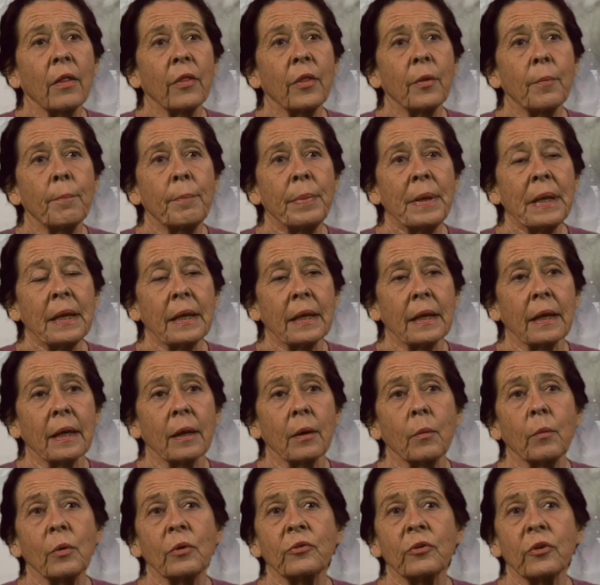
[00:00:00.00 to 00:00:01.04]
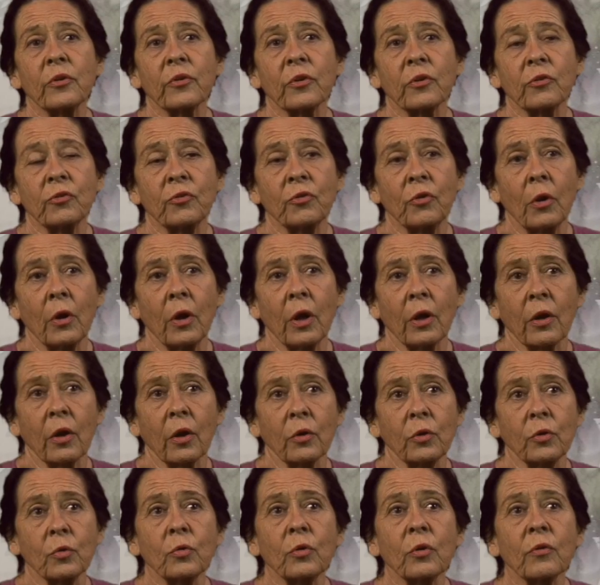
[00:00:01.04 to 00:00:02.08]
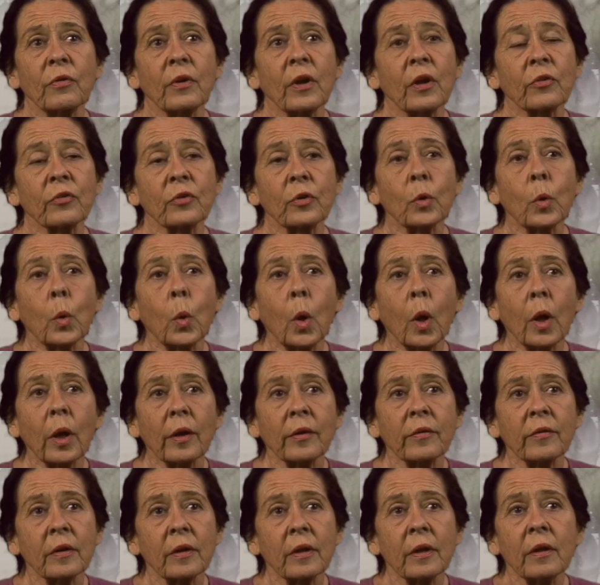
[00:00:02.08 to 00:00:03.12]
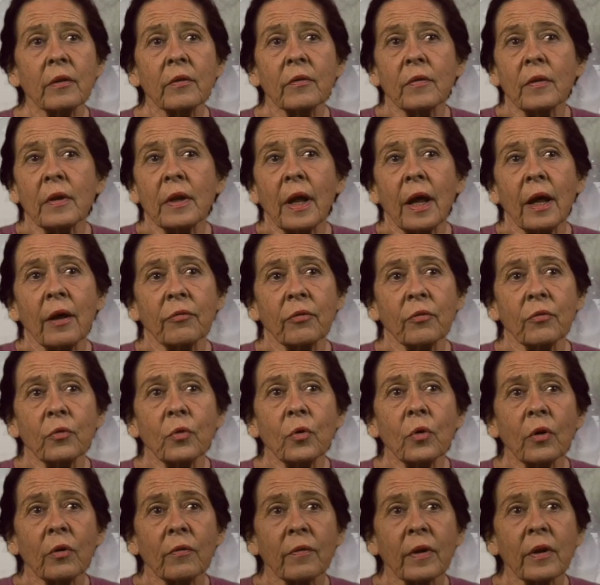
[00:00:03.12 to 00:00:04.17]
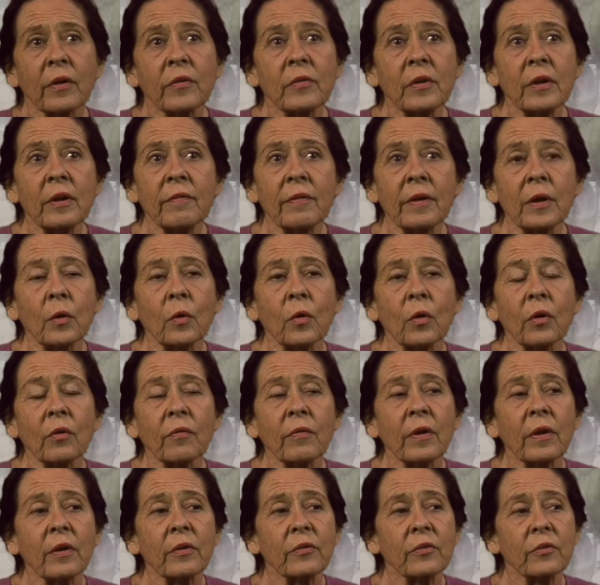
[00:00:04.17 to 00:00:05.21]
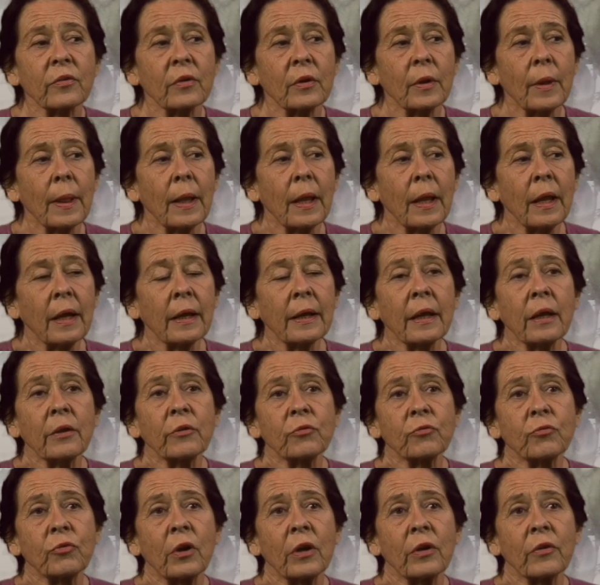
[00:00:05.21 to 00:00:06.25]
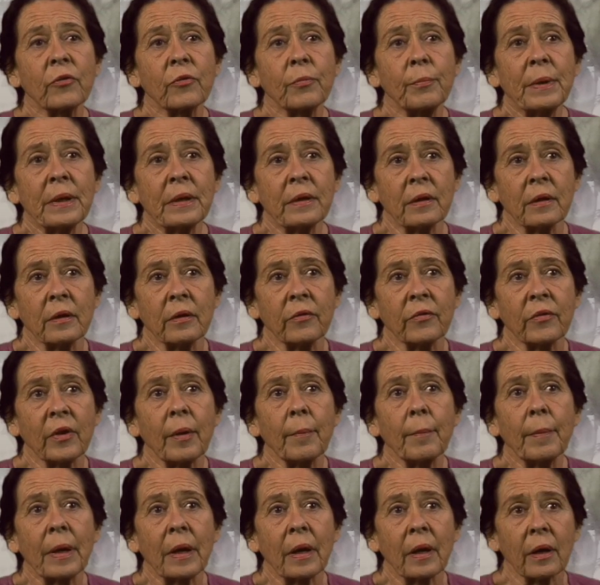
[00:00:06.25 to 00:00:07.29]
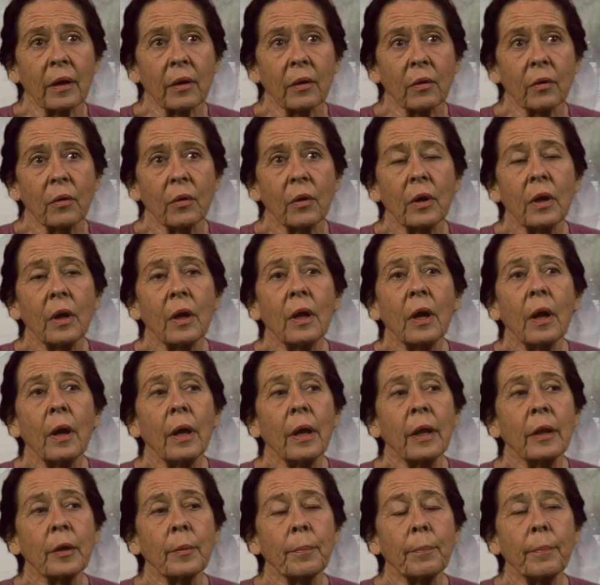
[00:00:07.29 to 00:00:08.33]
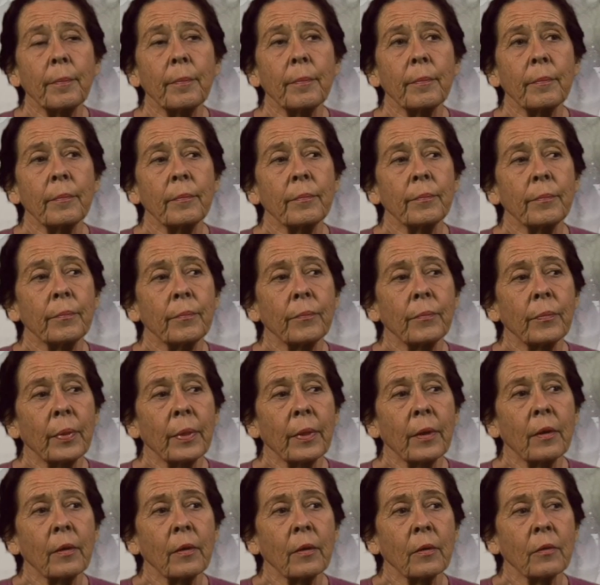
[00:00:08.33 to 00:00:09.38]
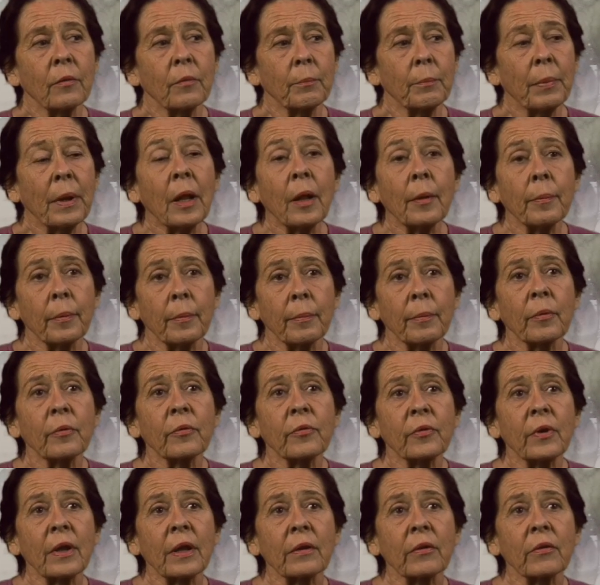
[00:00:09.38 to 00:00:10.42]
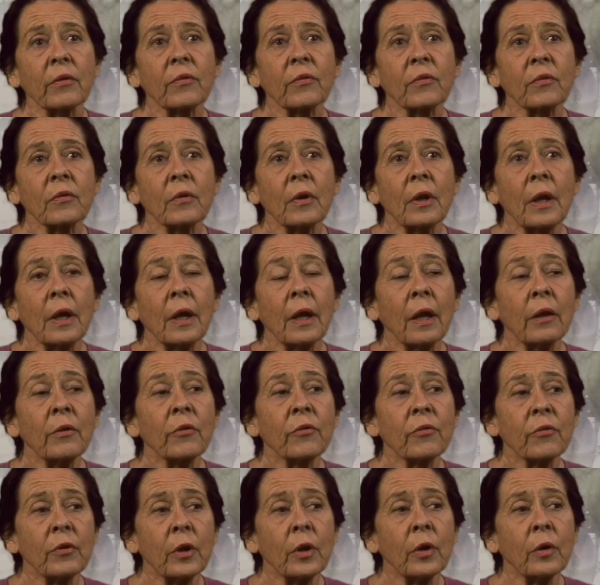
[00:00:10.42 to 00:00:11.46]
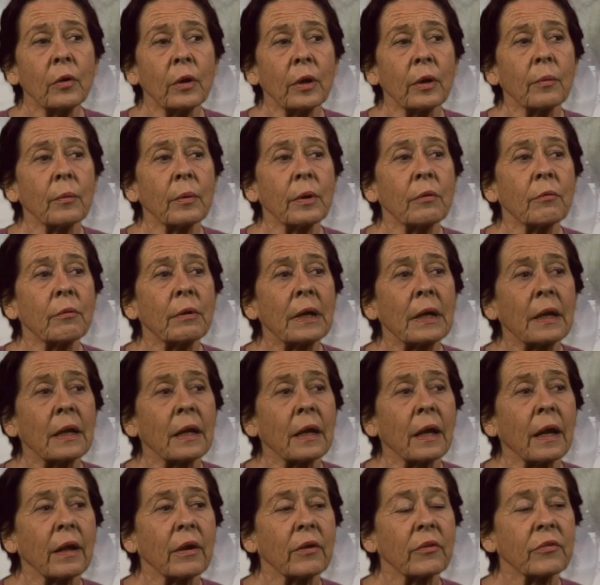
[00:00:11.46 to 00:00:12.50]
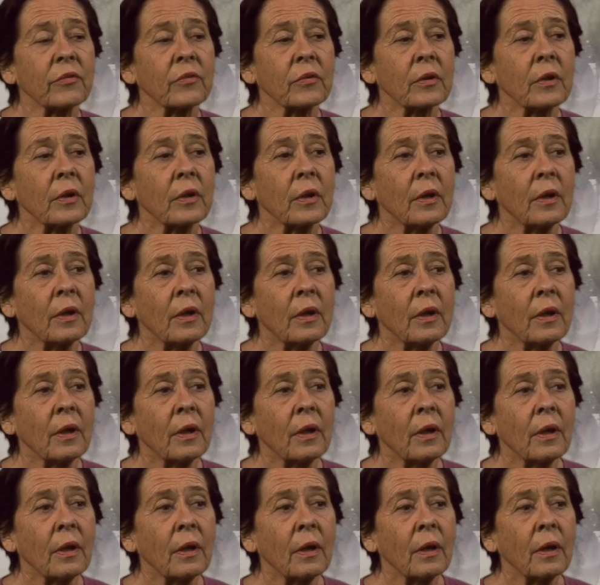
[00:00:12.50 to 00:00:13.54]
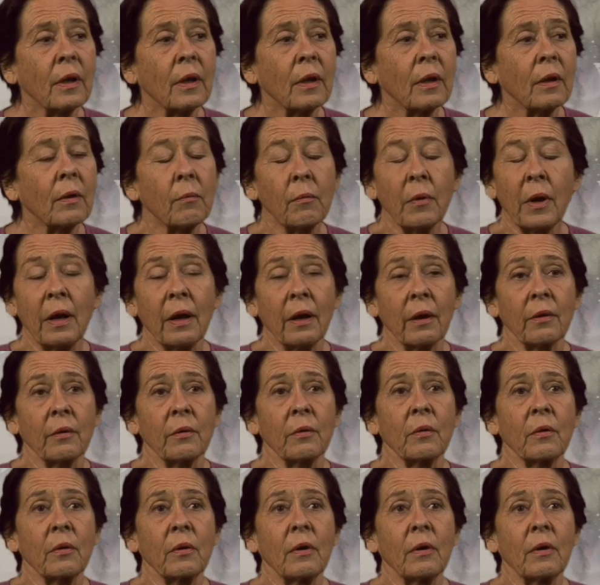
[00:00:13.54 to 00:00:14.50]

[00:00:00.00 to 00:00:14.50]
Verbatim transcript: the being, which is a, a, universal quality, it's the life of all of us, living all of us, gets transmitted somehow in a palpable sense. And slowly we realize, wow,